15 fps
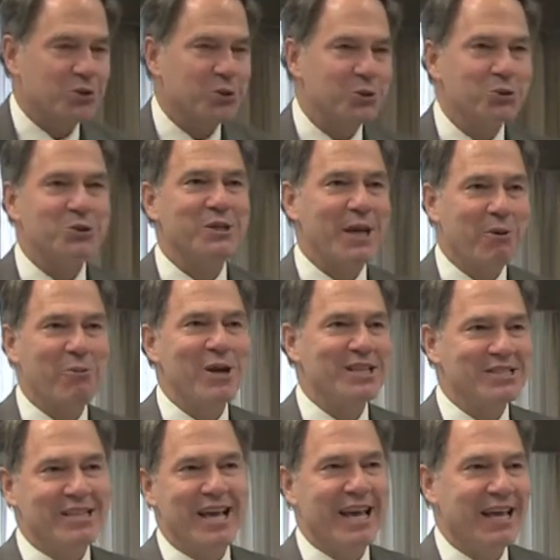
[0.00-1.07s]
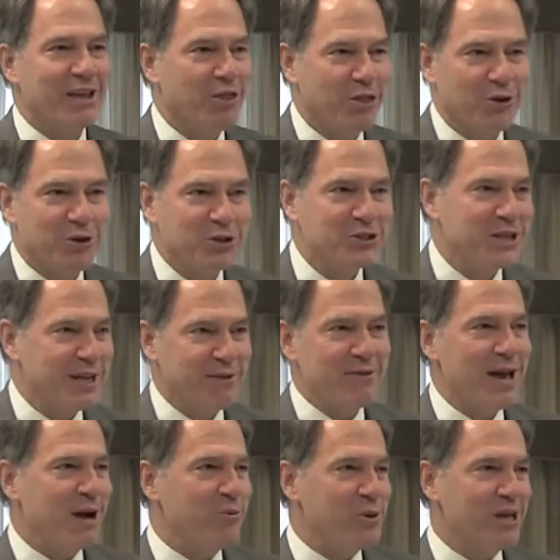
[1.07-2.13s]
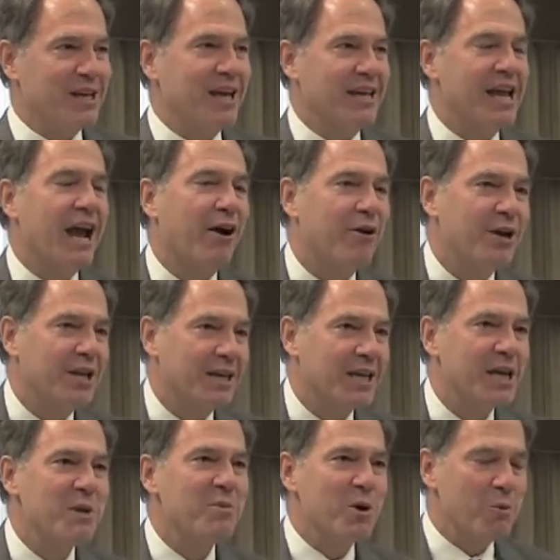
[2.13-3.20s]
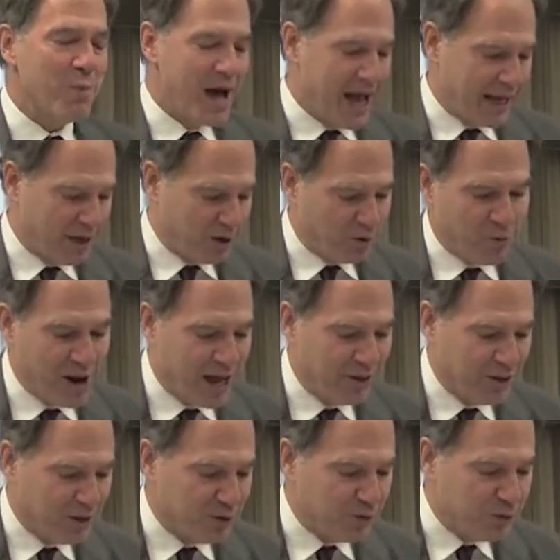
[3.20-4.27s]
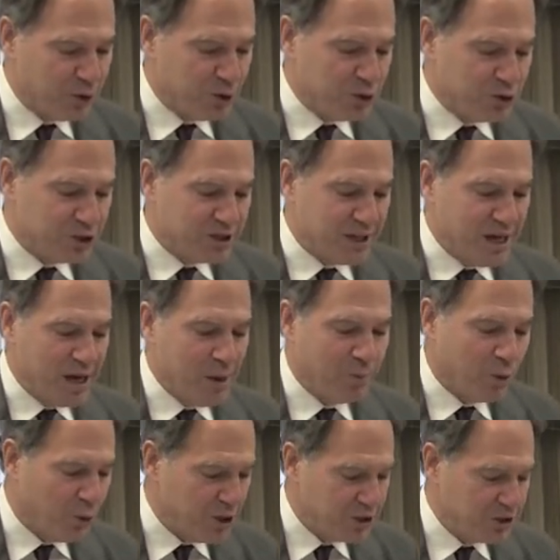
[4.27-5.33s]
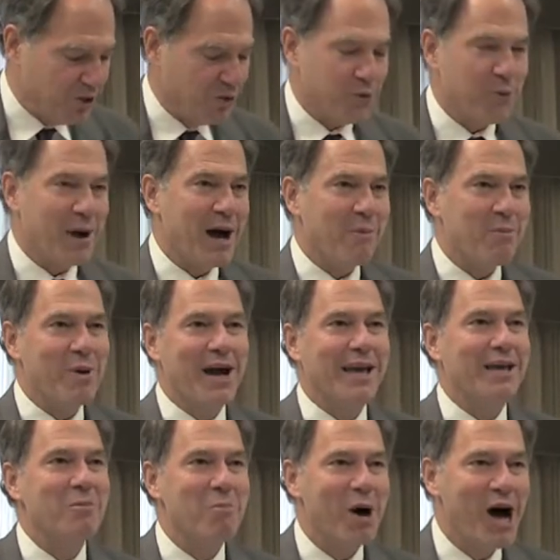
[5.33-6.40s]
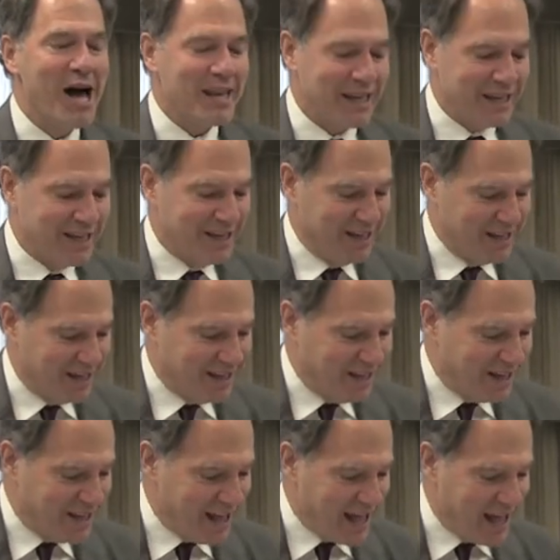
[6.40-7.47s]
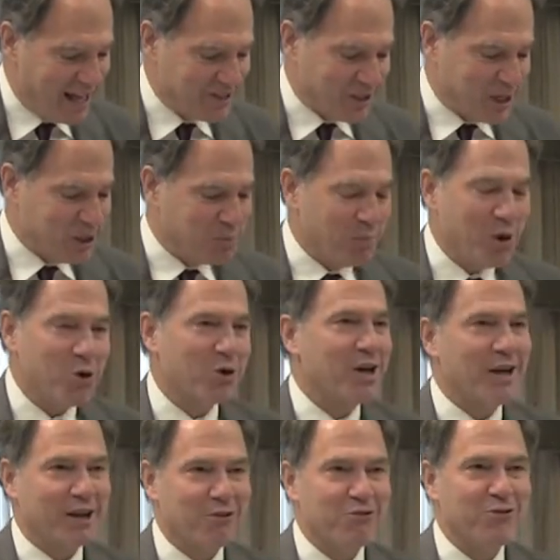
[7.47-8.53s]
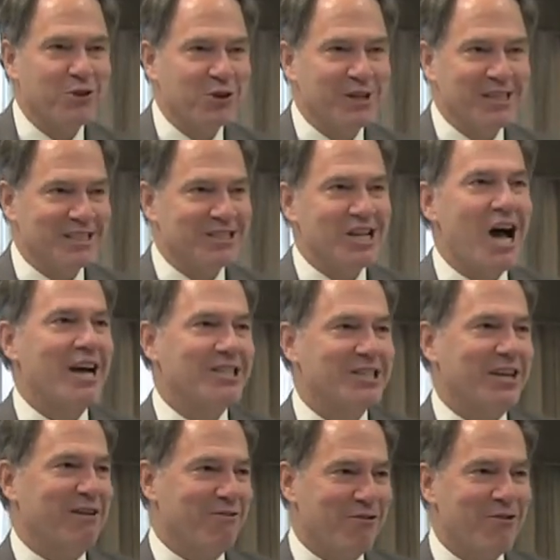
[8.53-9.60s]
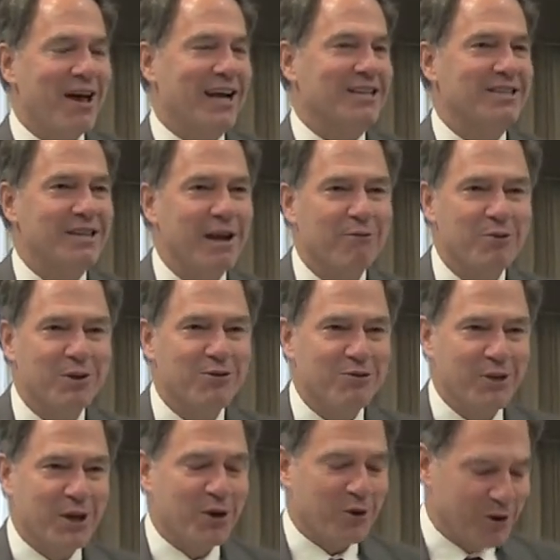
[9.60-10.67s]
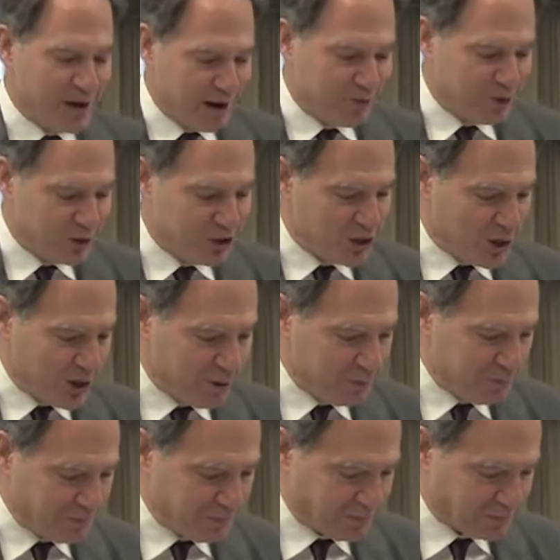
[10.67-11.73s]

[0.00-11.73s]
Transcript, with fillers: Tuesday, Wednesday, and Thursday of that week, I carried a chemo bag around that effused poison throughout my body. As I spoke, I could feel its toxic effect in every finger and every toe.